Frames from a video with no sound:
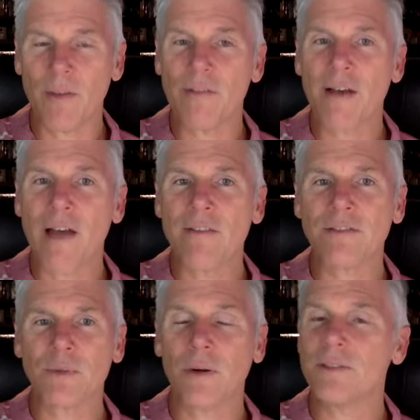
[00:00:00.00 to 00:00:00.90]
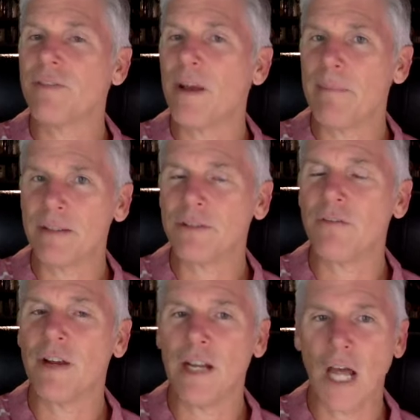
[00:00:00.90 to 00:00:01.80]
The Five of Swords, very mental,
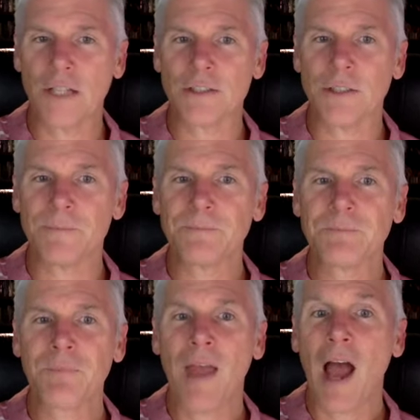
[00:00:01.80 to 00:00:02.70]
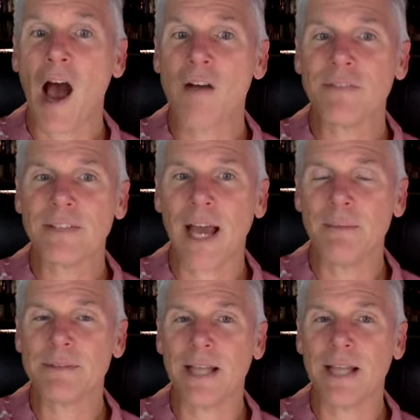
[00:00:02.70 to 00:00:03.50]
very logical, oftentimes.